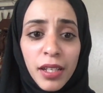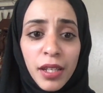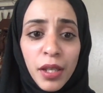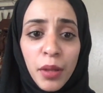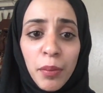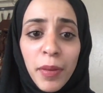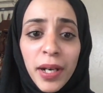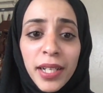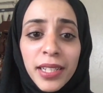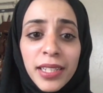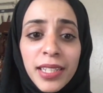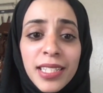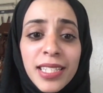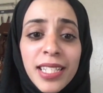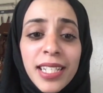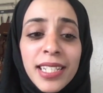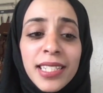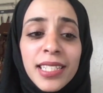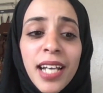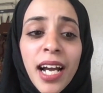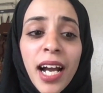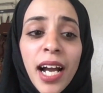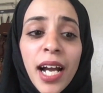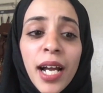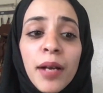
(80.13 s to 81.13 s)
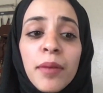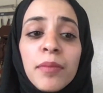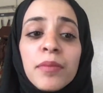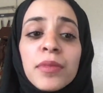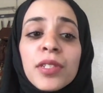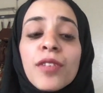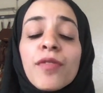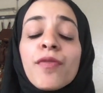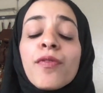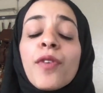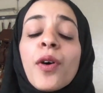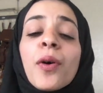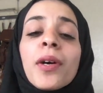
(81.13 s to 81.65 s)
the month is a time to
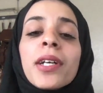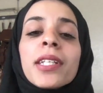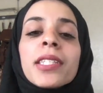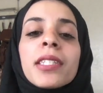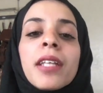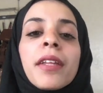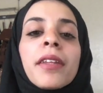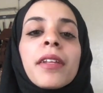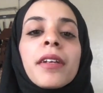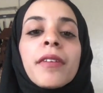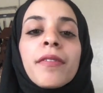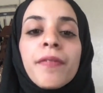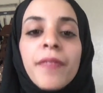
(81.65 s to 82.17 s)
focus on their